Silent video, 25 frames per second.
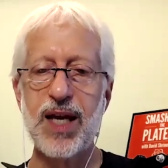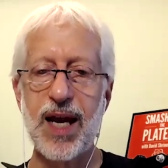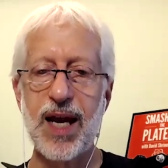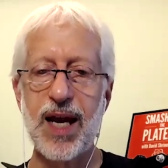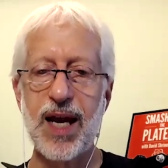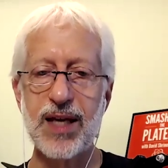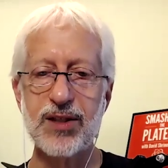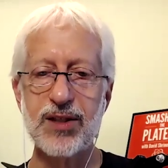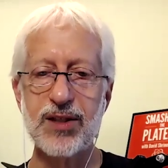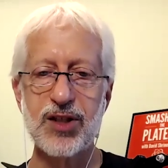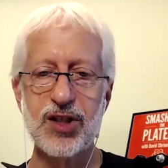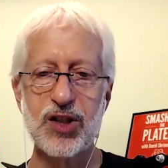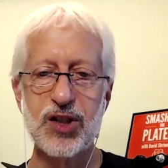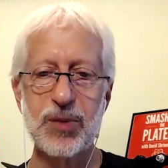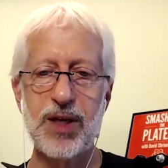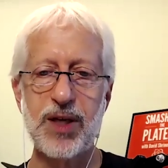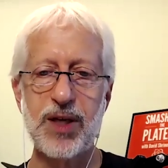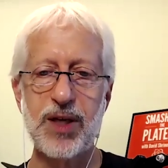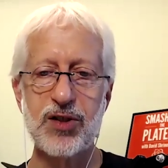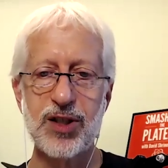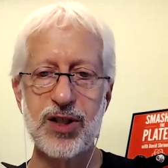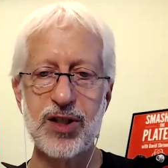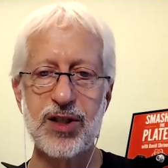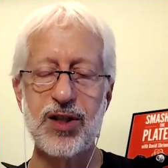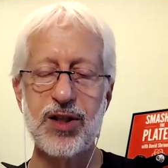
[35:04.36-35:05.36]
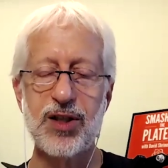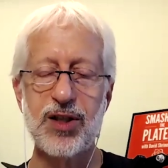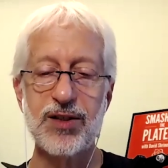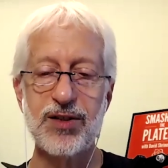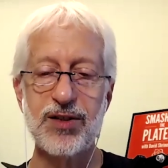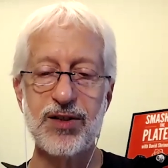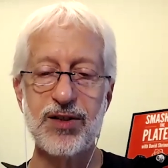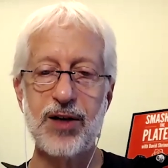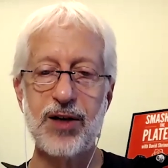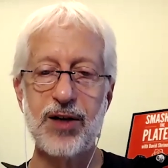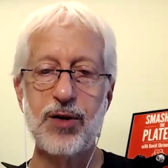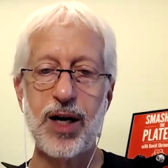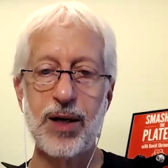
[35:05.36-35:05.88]
yes, especially to things
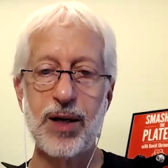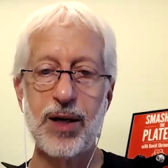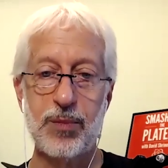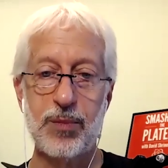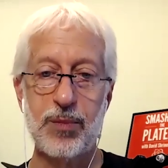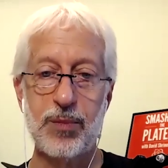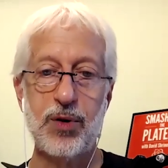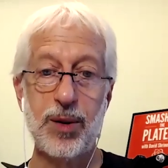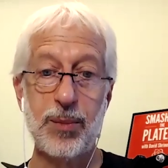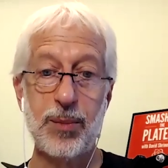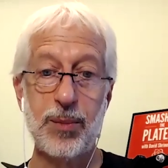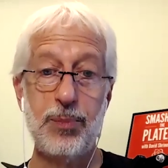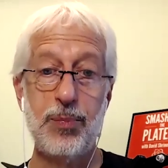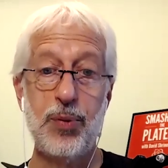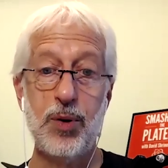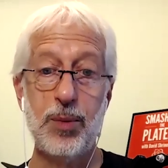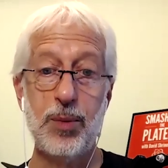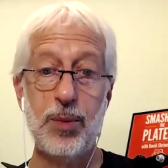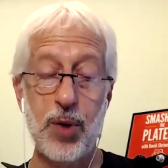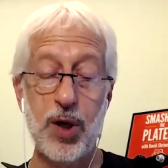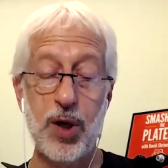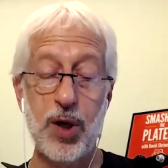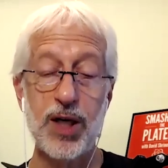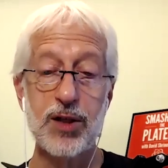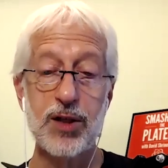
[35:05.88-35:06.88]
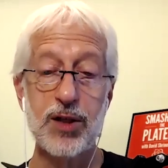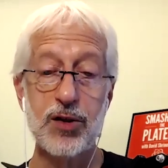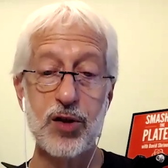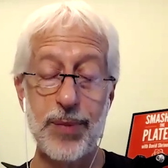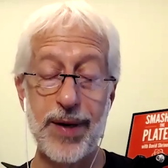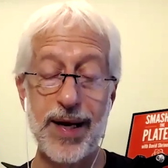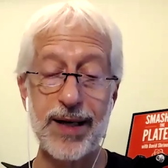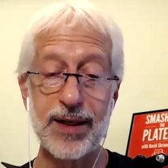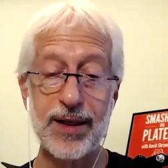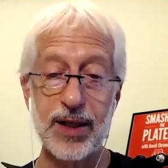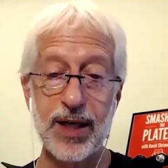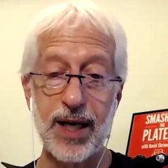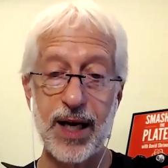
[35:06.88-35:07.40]
that are uh, going to put money in your
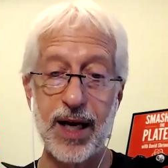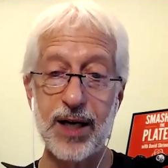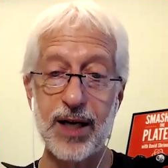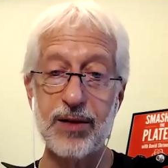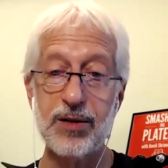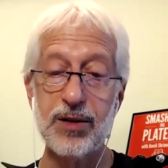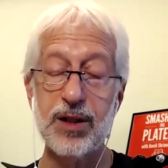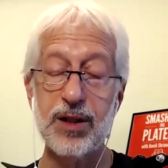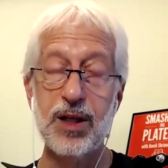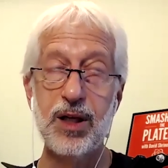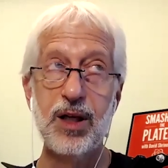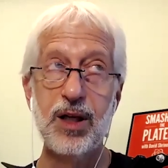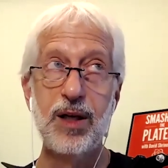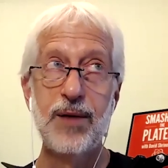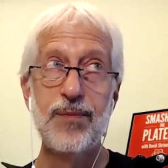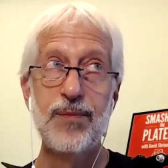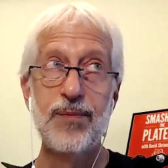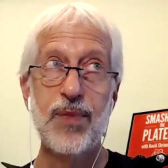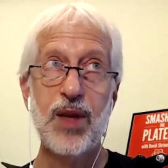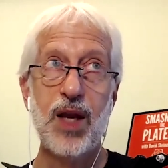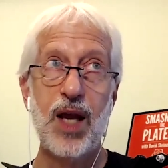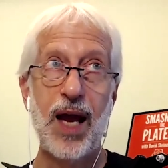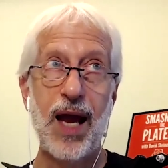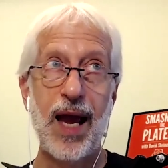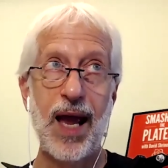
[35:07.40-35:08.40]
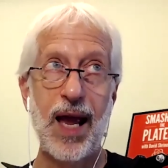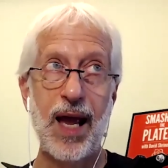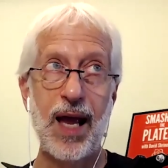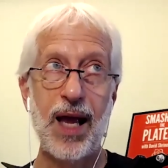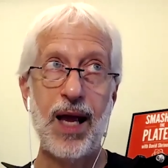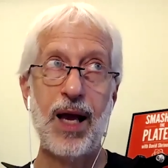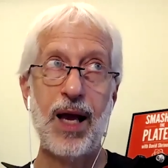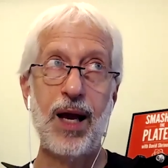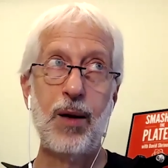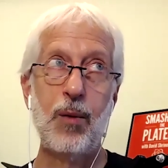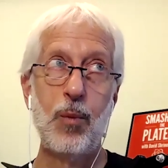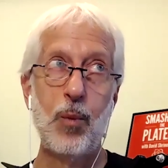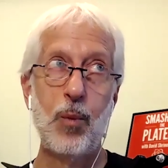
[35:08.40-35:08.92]
bank account.
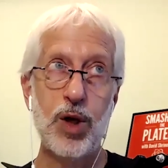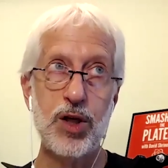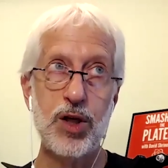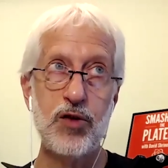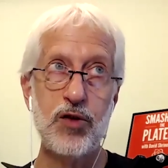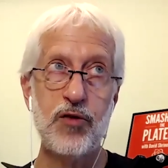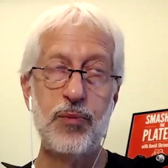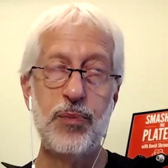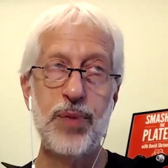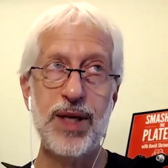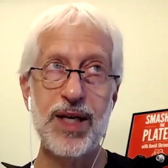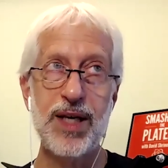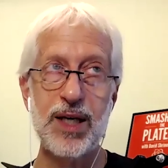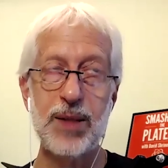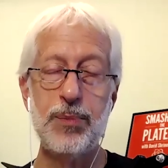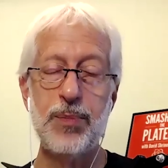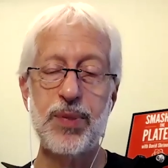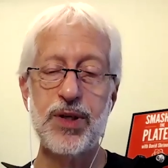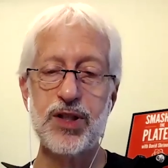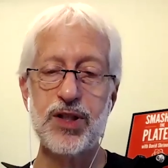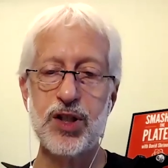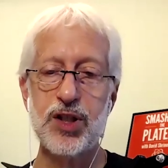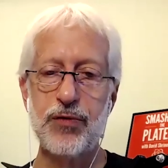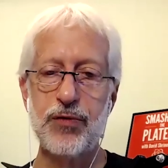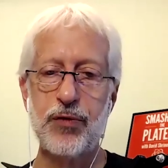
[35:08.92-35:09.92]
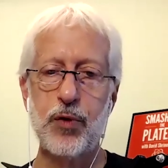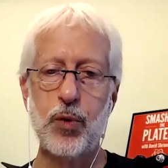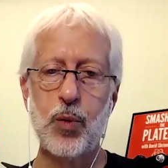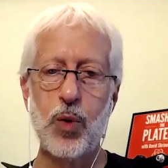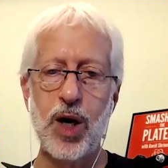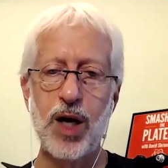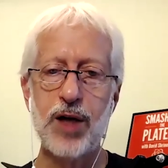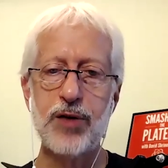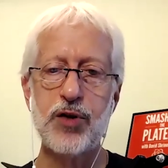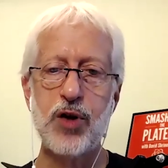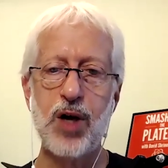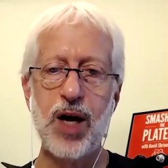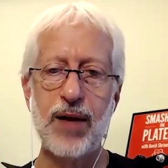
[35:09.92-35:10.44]
Mm-hmm. When you've been in business for a
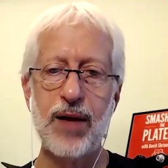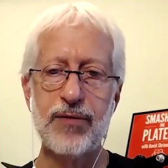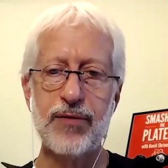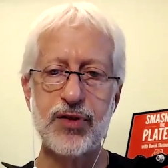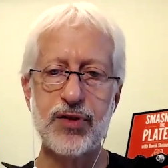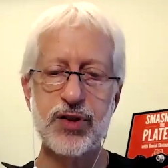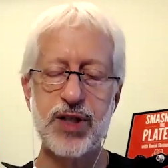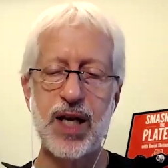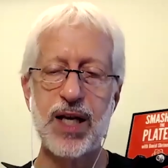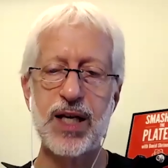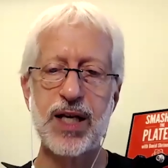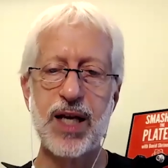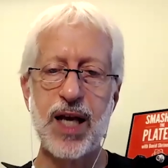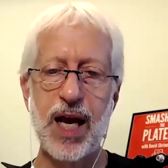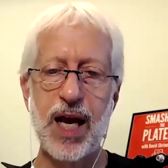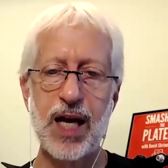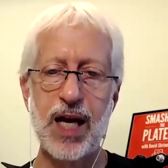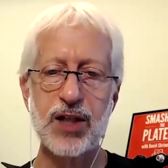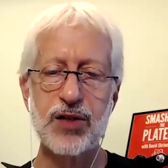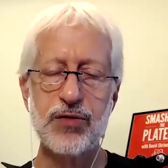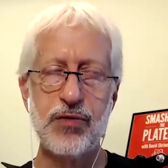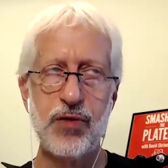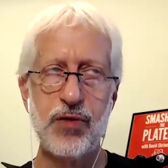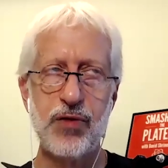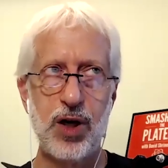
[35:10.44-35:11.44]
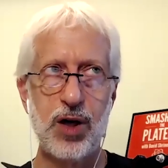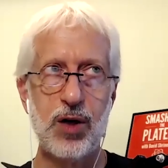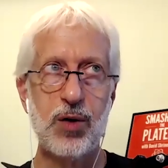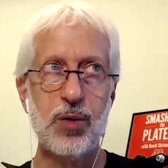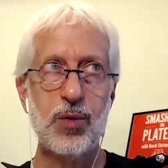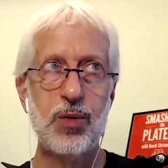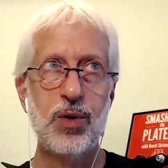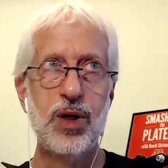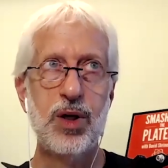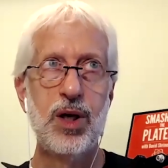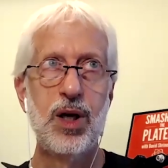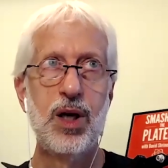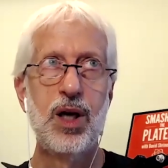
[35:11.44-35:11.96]
while and you have steady cash flow,
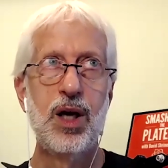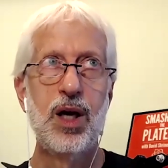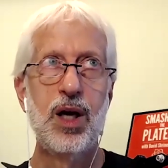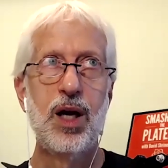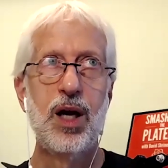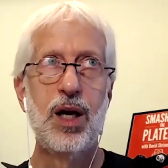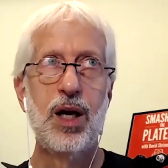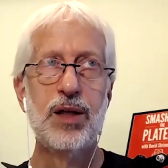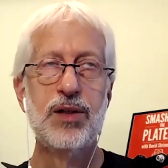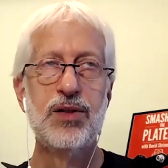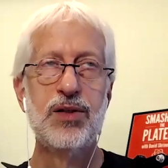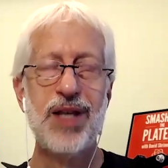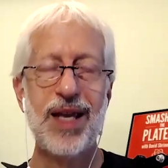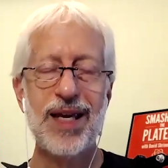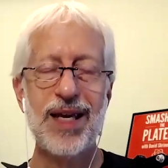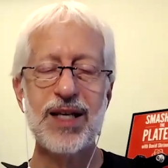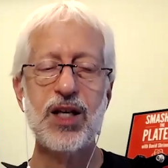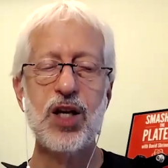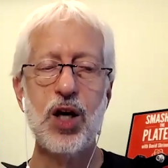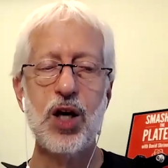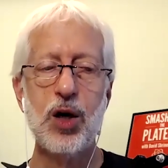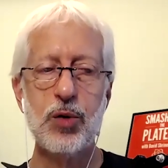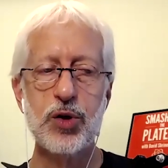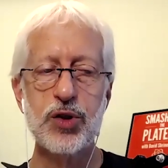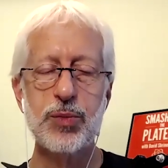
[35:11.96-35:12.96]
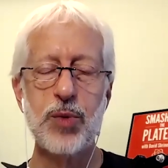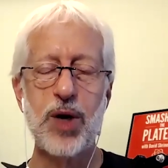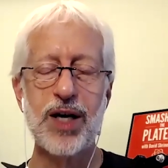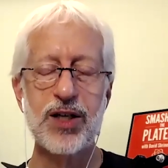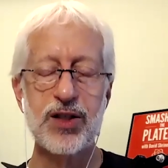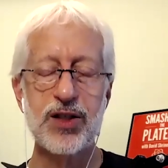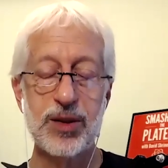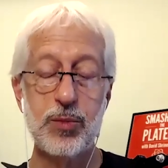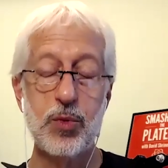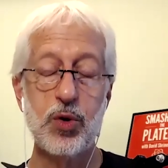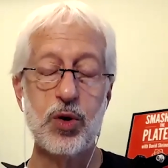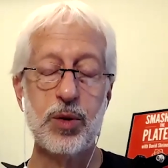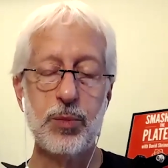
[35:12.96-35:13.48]
saying no is
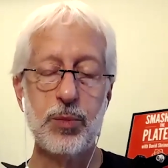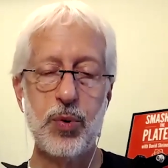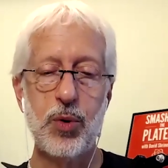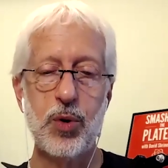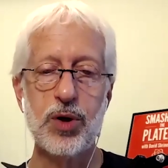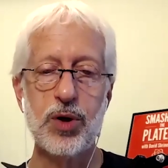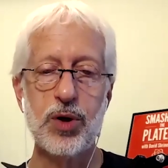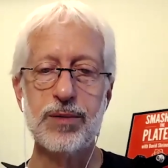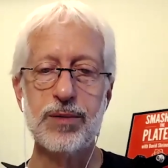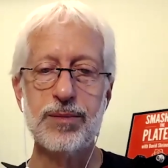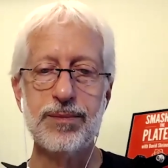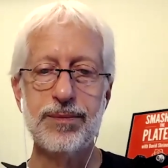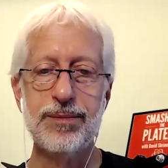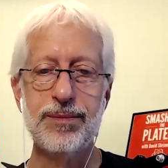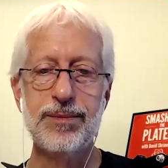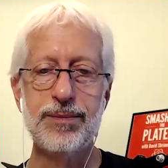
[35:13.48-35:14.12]
actually more important.